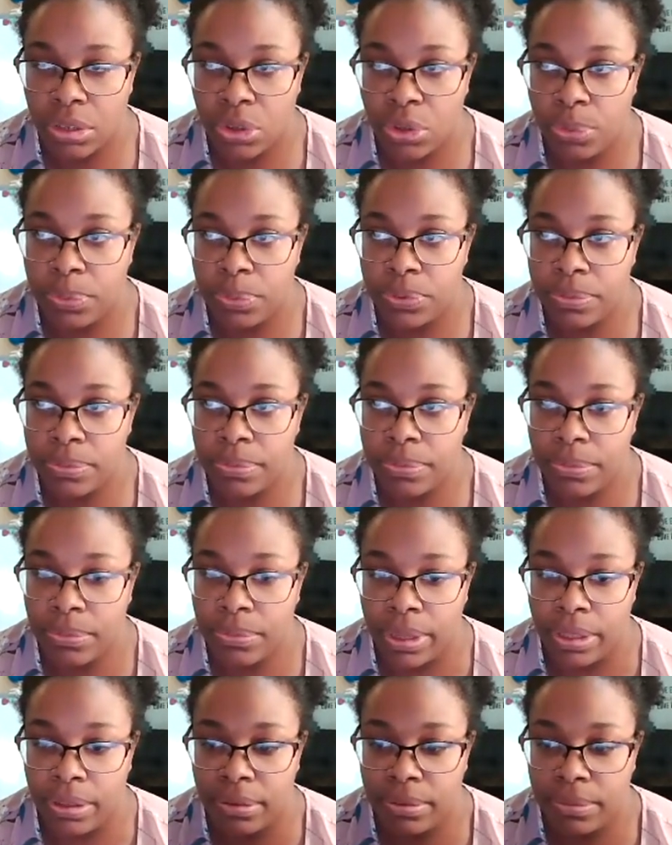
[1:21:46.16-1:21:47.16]
Oops.
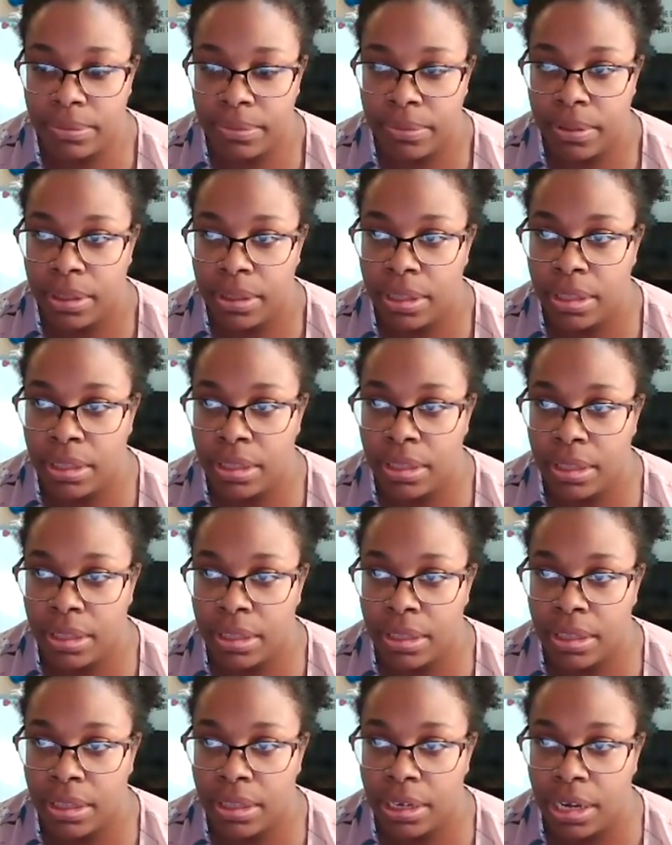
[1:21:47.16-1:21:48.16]
Well,
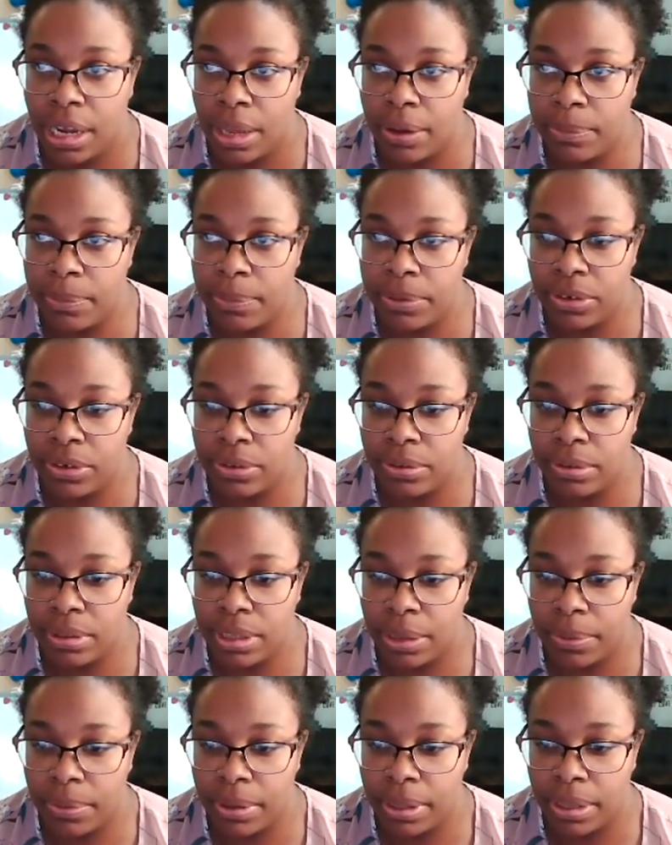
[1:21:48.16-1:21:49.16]
um, yeah,
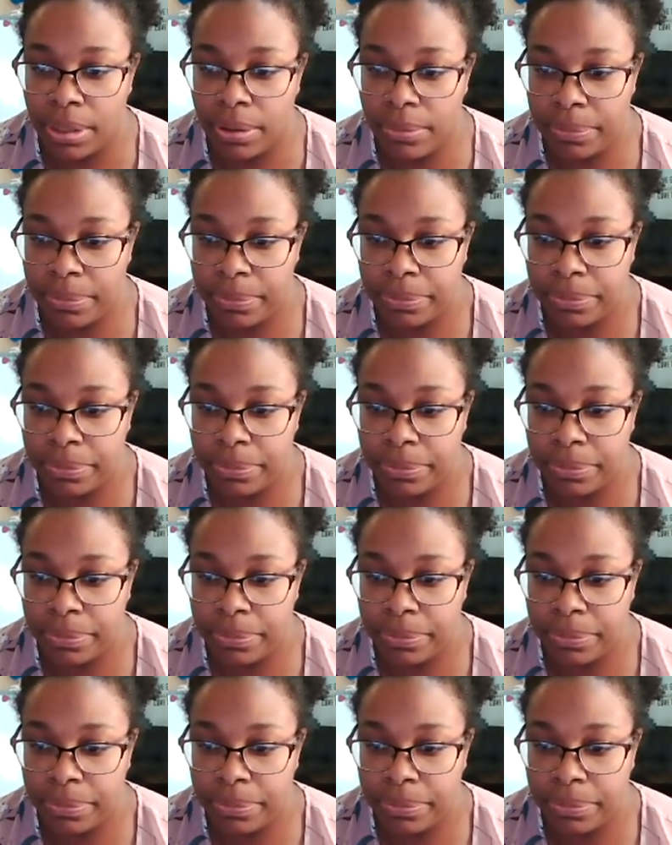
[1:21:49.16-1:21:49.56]
there we go.